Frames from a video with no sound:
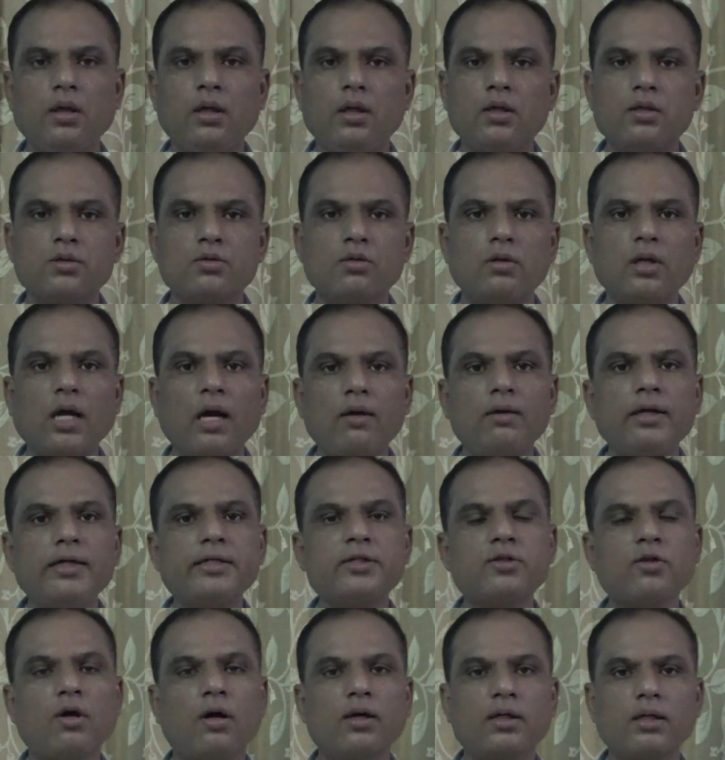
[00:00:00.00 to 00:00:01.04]
So now let's
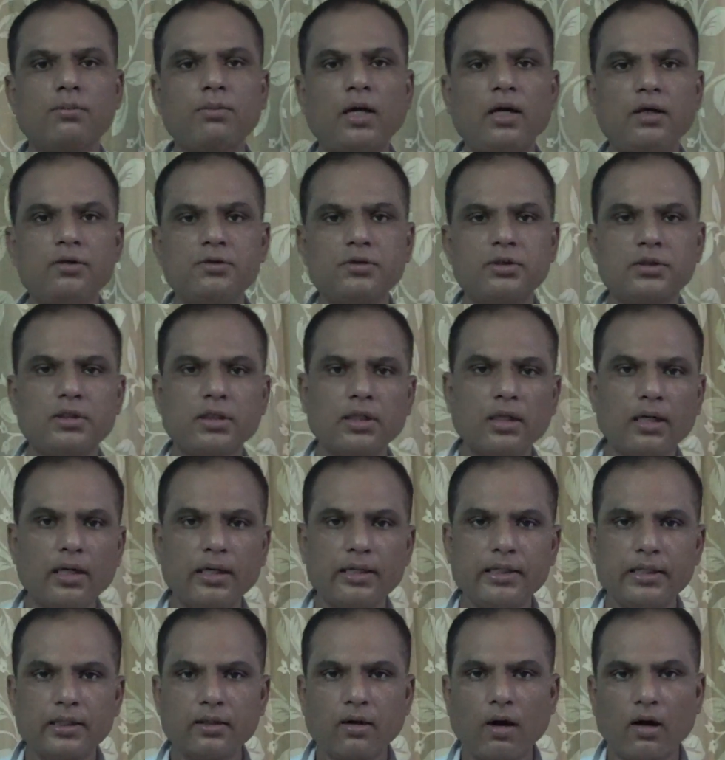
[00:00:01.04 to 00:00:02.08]
talk about
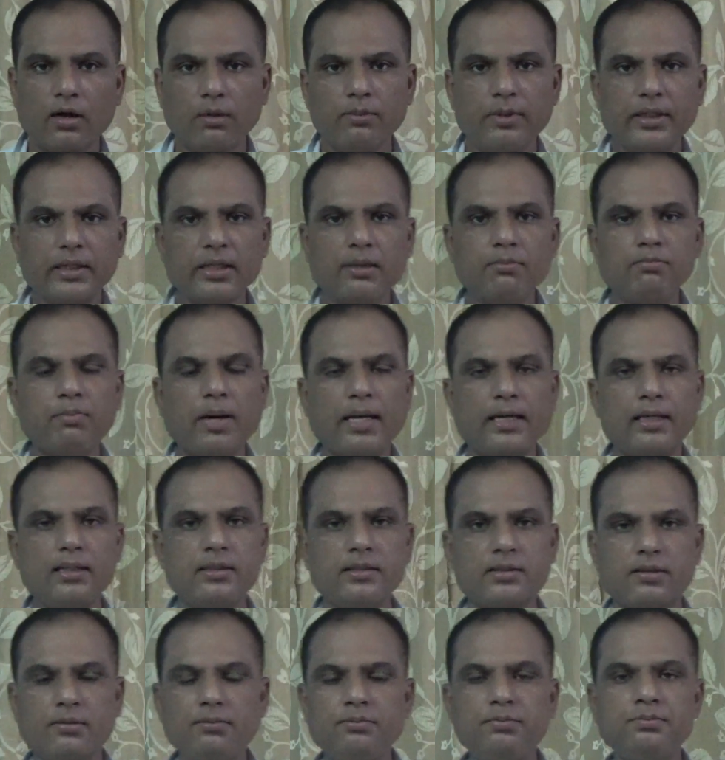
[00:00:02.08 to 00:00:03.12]
economic
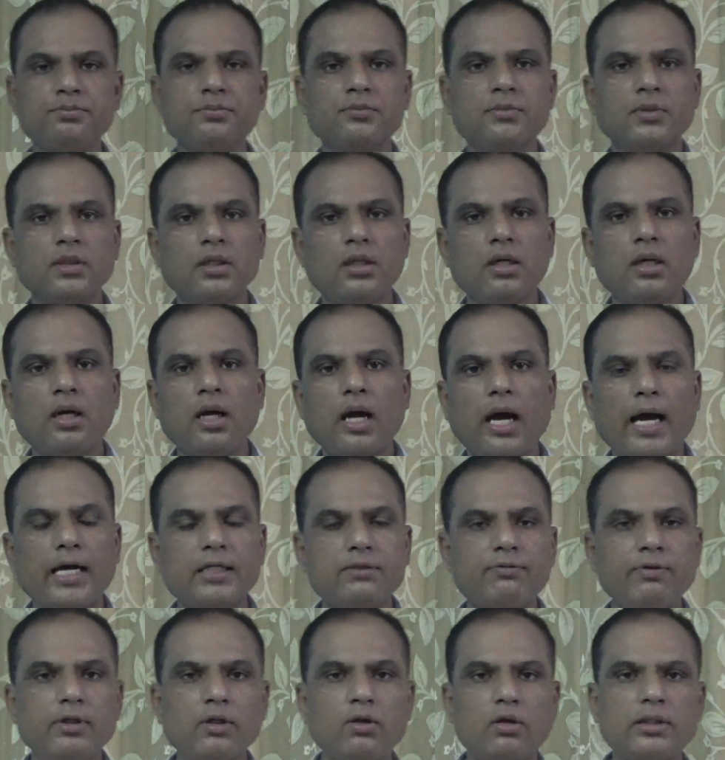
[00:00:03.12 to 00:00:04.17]
imperialism. As
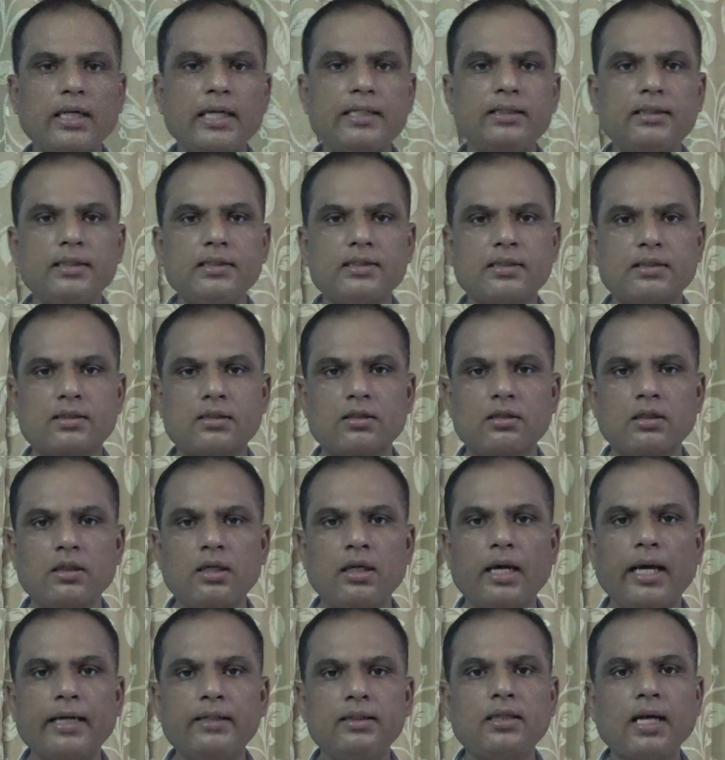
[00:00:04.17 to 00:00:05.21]
we know that this
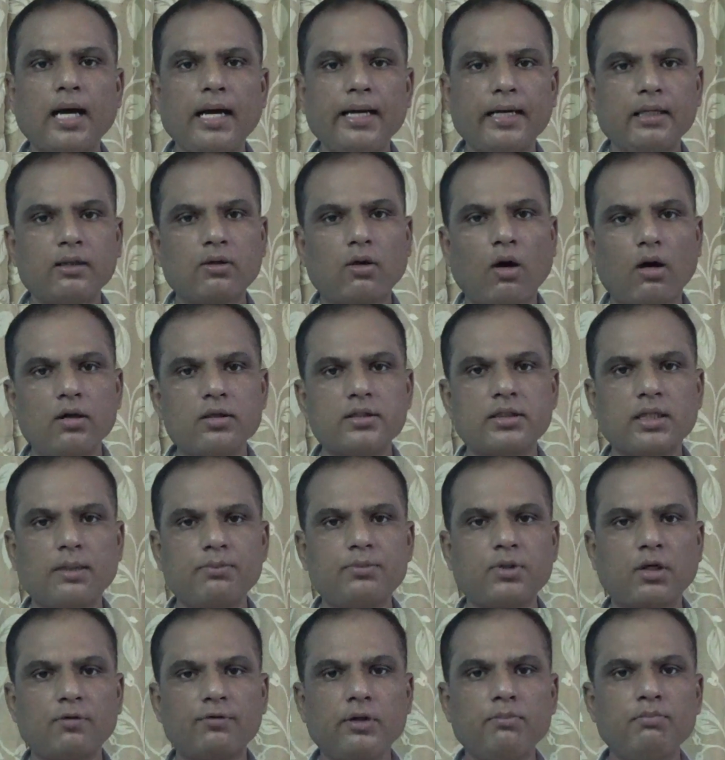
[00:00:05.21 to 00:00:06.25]
entire concept
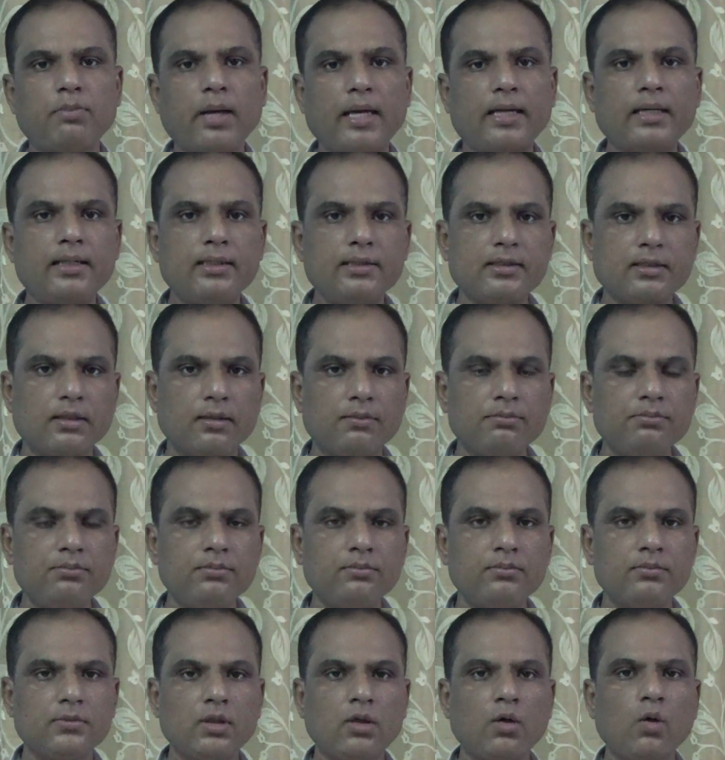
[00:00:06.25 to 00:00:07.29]
of imperialism
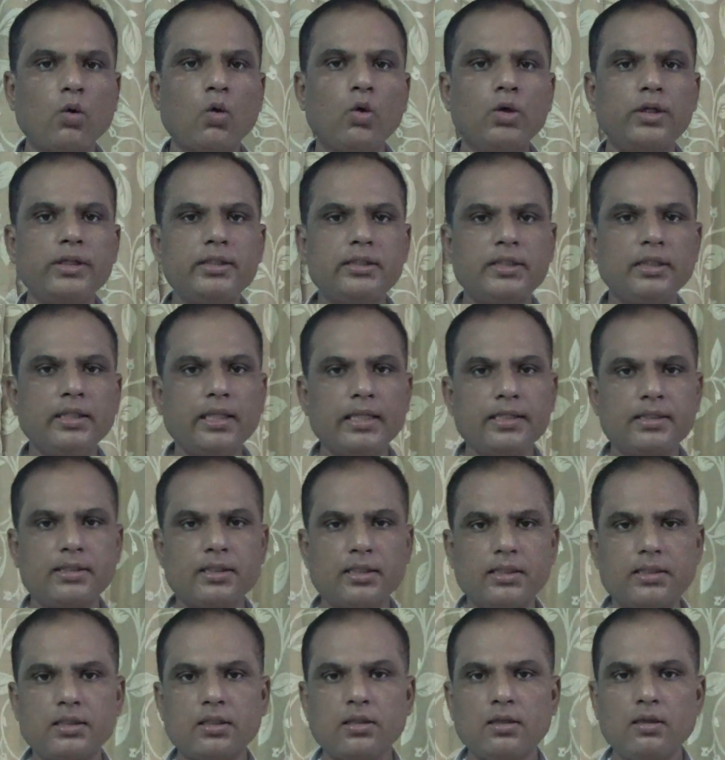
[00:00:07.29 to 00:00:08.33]

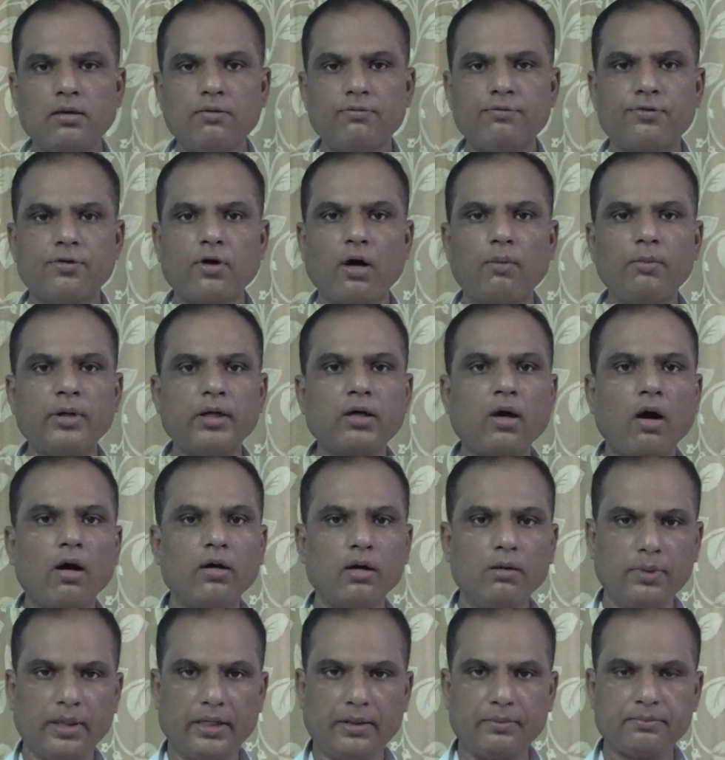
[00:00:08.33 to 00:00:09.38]
originated from
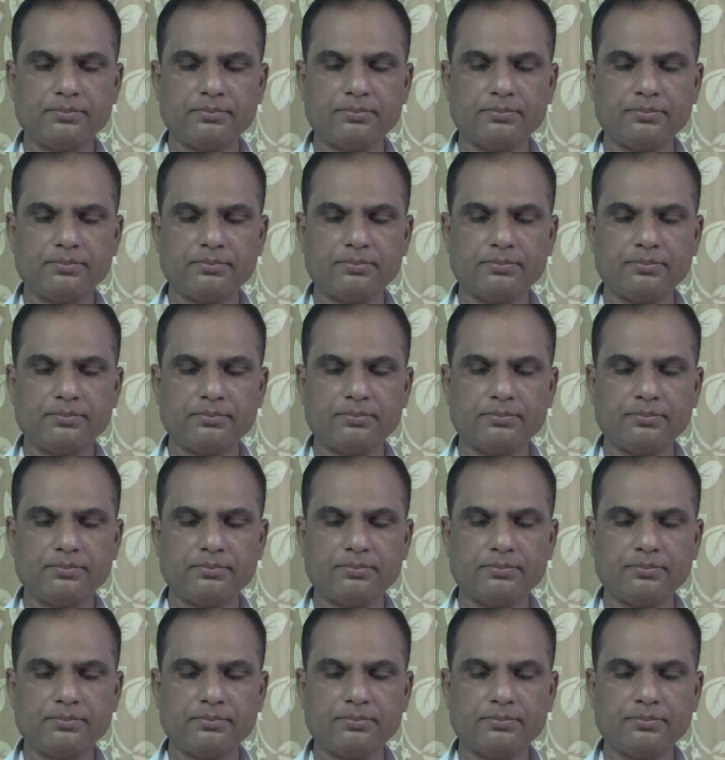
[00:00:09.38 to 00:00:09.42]
economy.